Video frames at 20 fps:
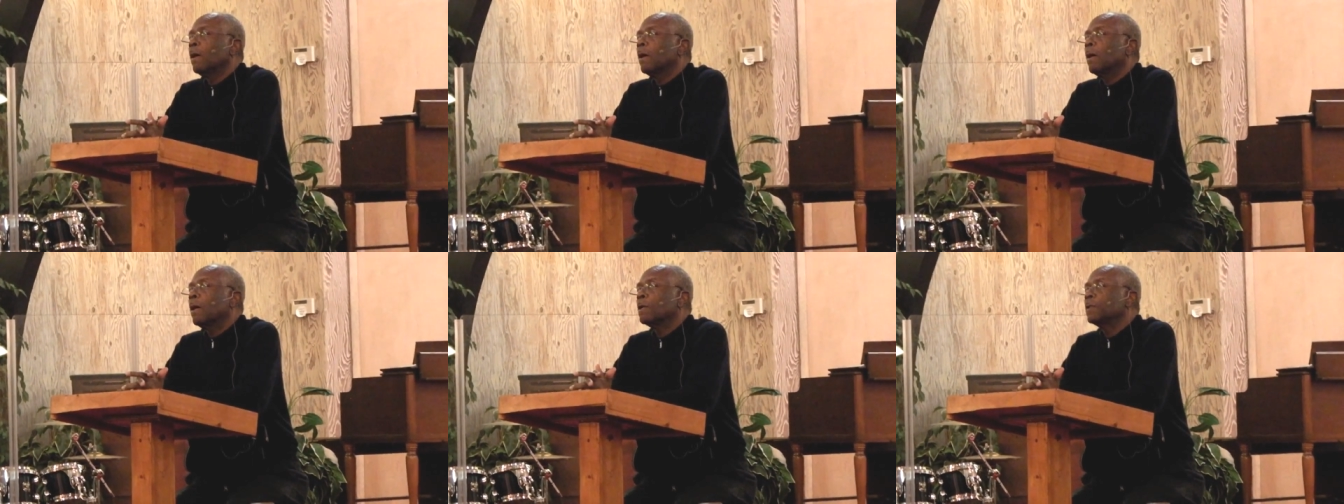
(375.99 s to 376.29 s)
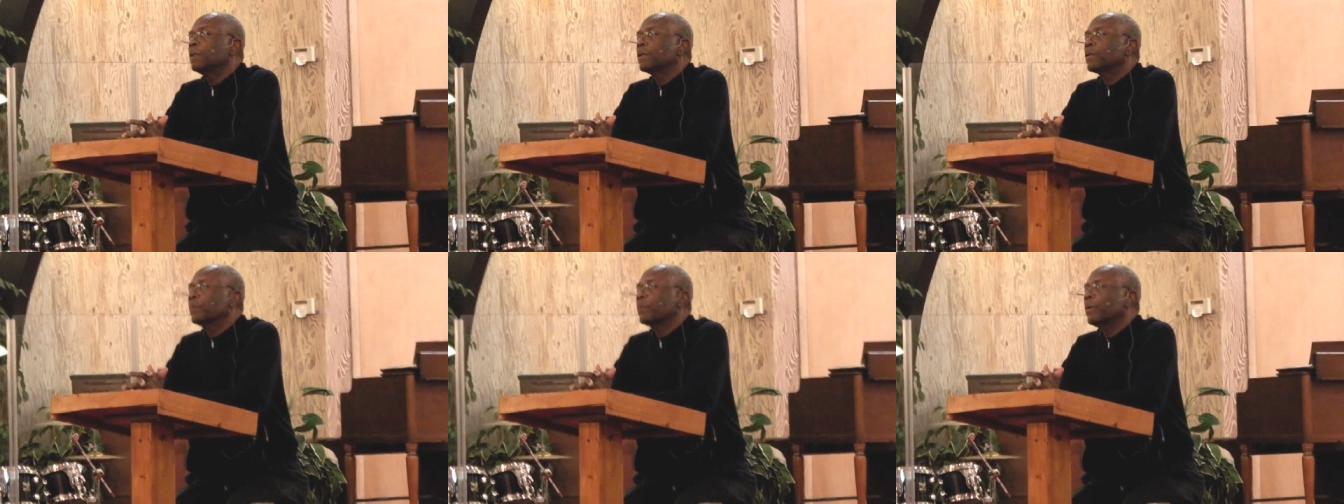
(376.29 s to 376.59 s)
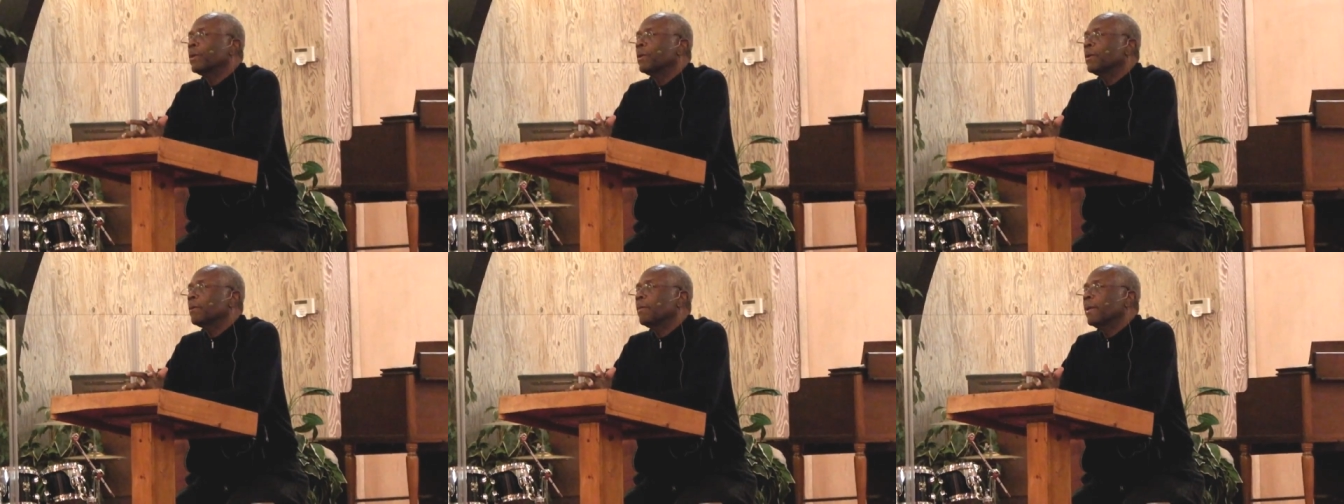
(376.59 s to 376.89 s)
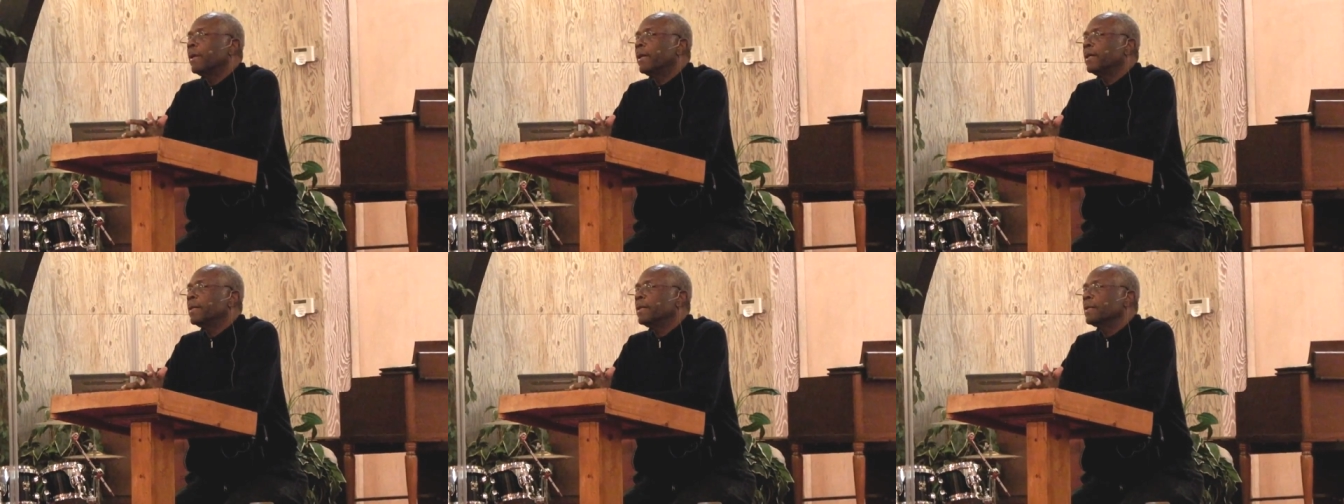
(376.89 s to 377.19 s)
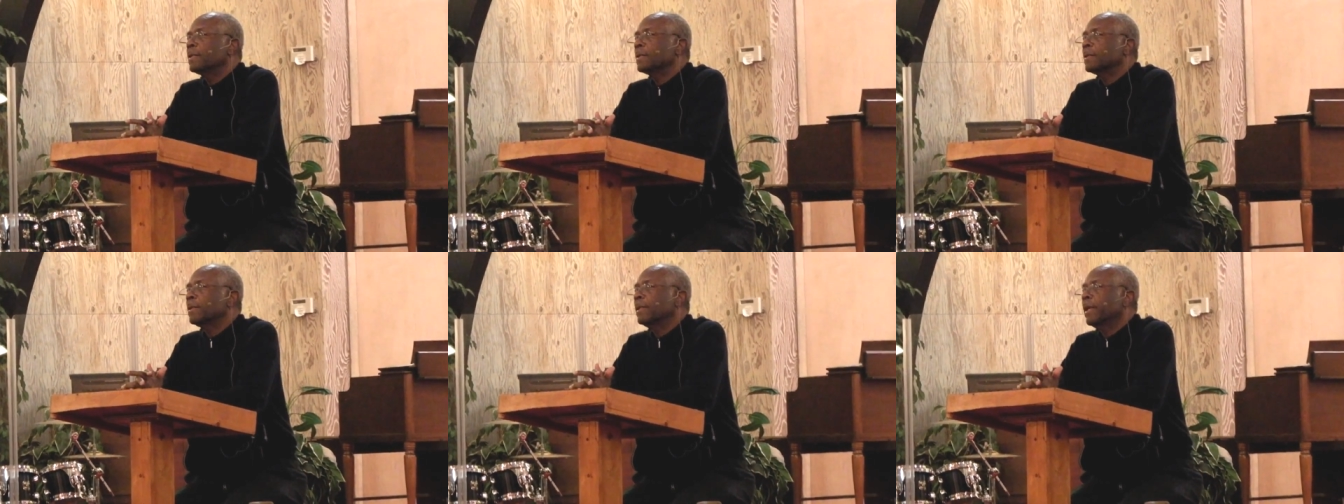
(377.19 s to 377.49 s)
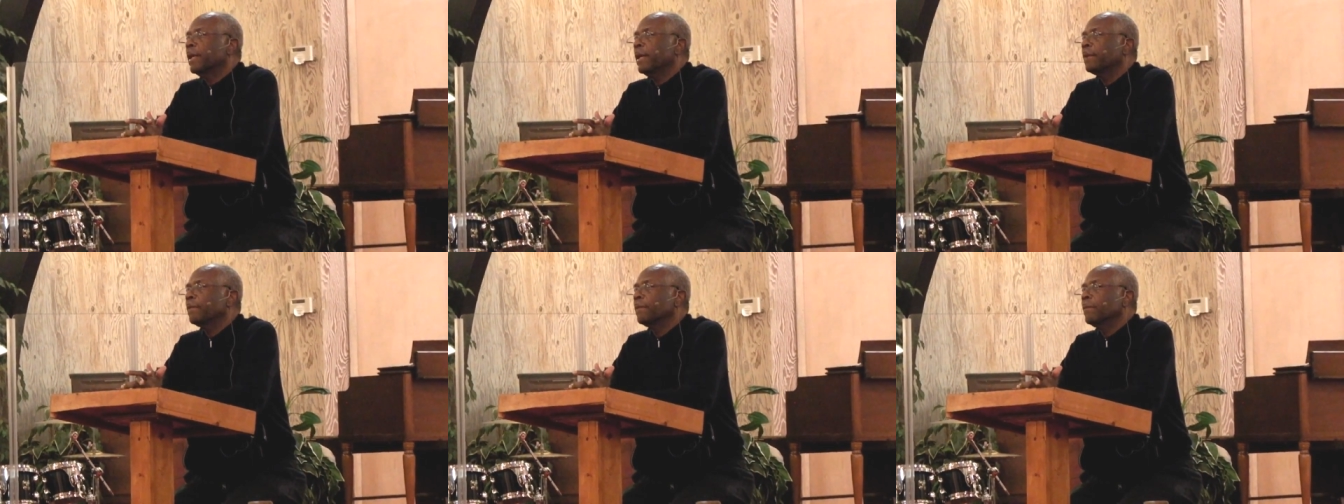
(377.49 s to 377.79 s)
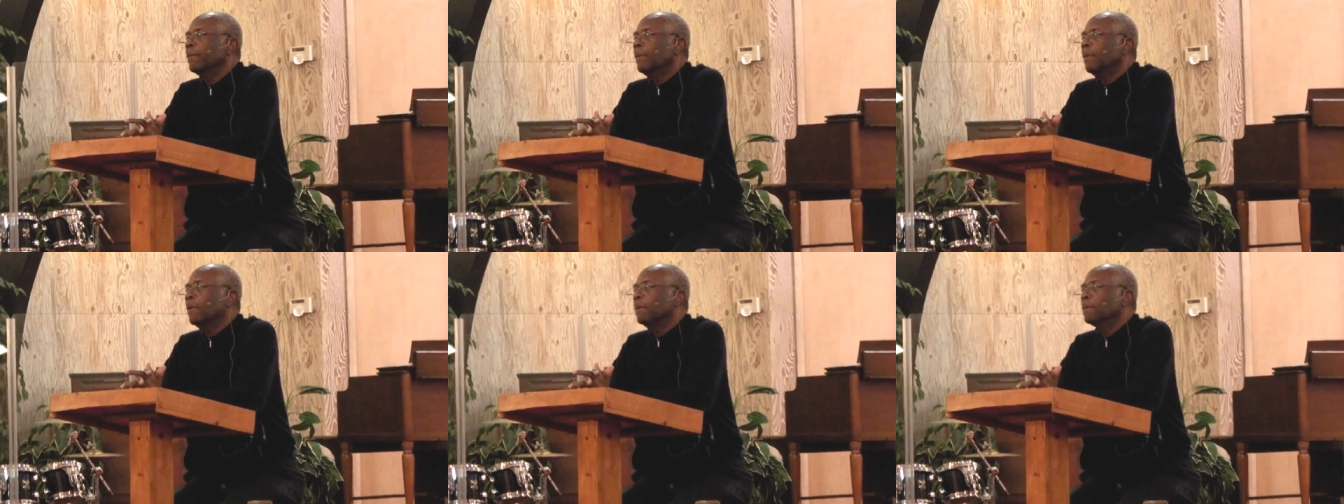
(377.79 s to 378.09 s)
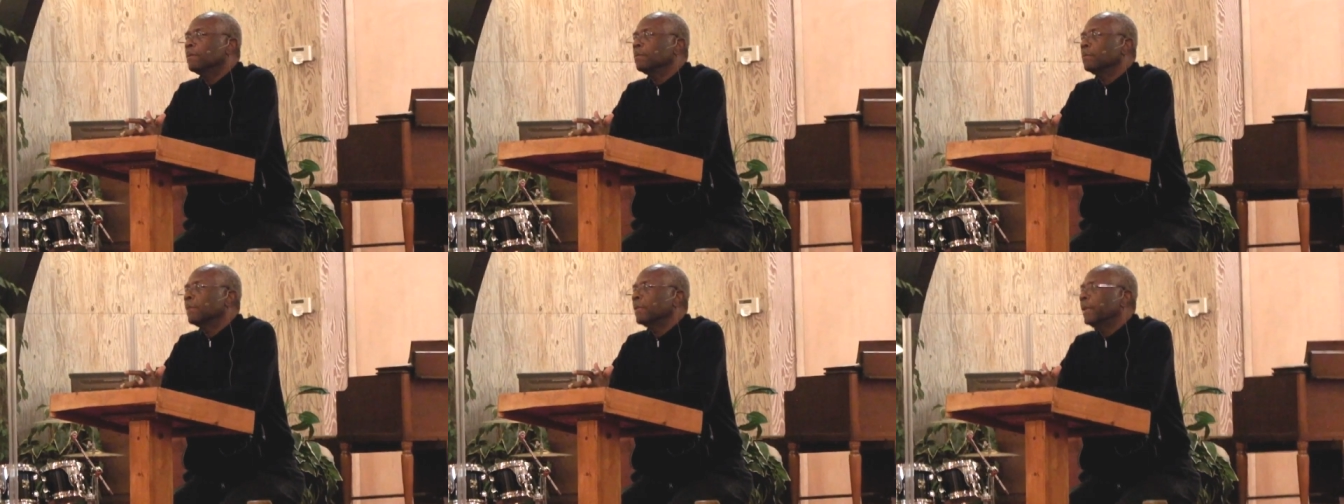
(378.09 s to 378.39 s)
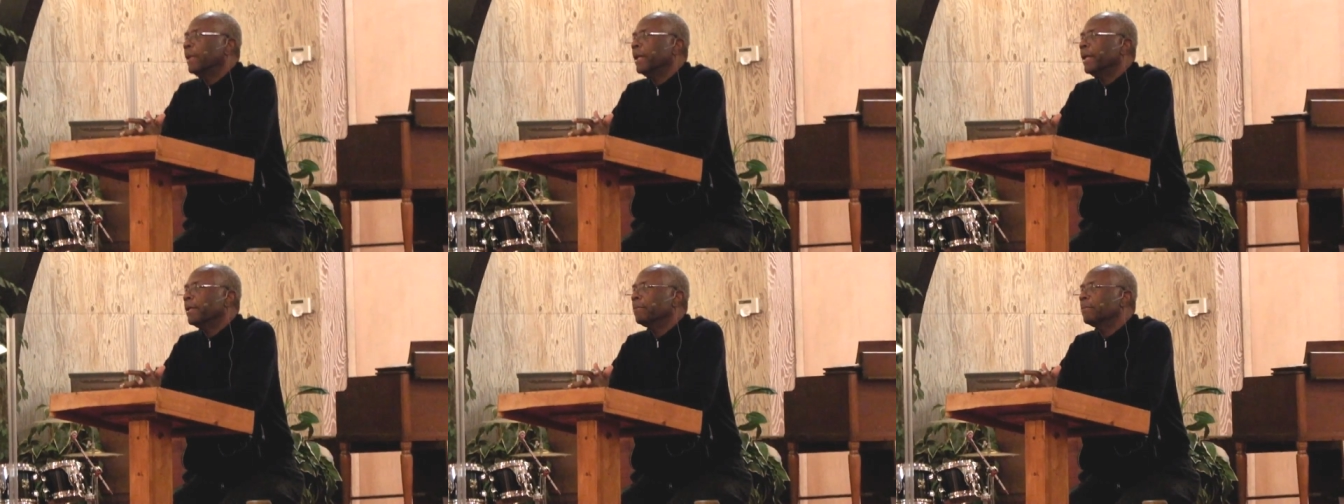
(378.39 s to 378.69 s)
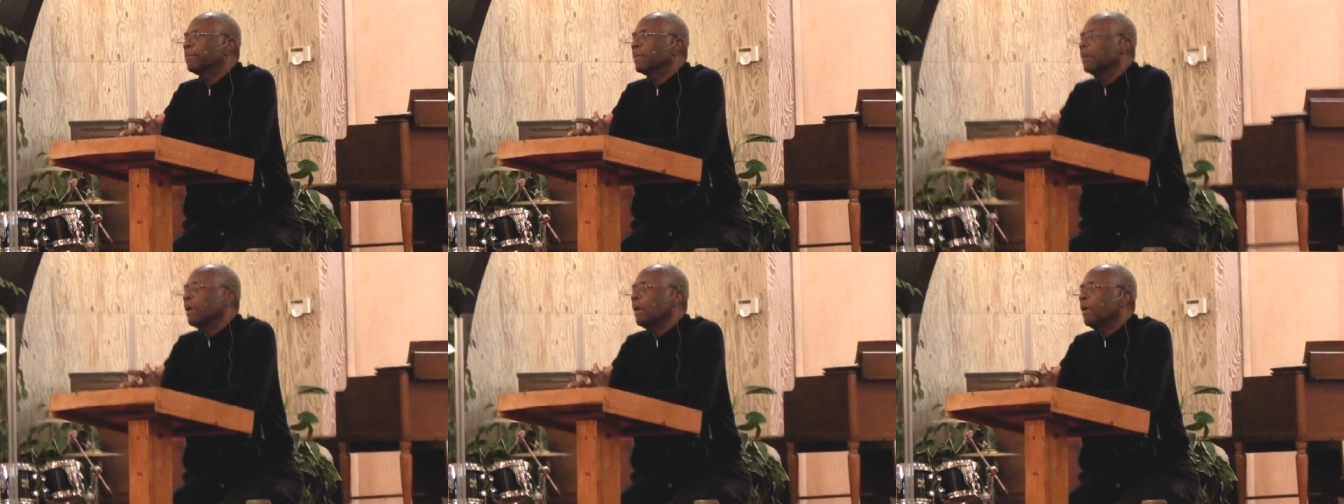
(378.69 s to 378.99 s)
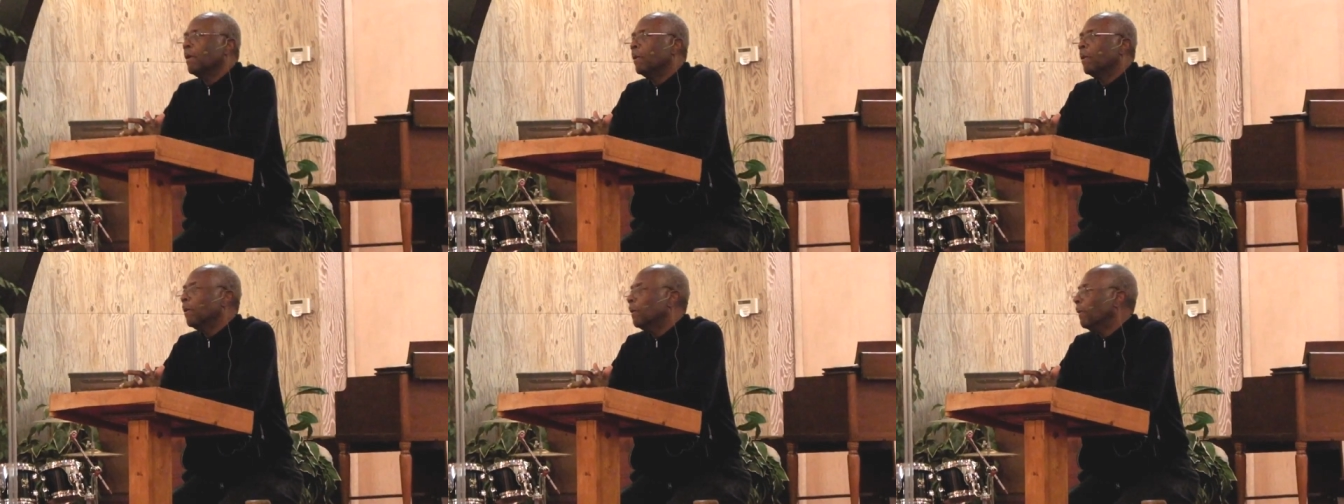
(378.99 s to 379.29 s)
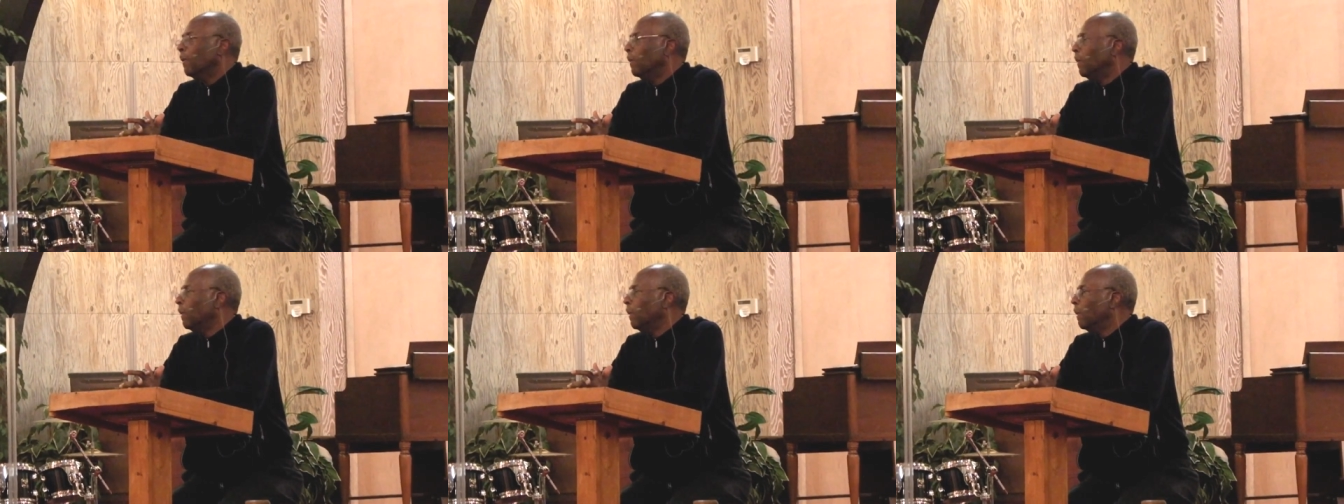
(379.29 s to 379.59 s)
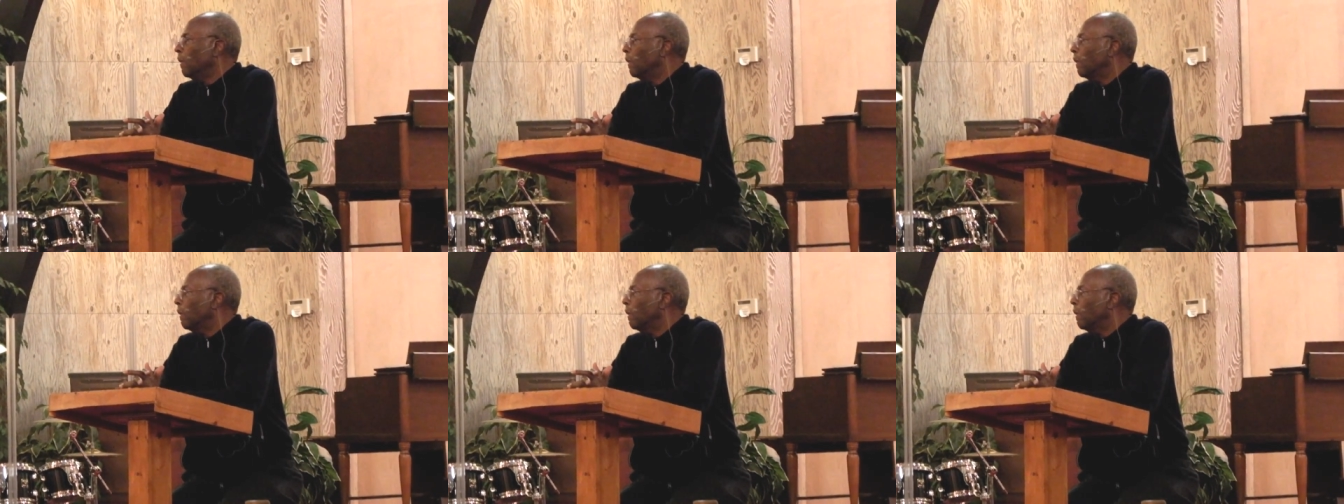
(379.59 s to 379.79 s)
uh, just real bodies that won't get old.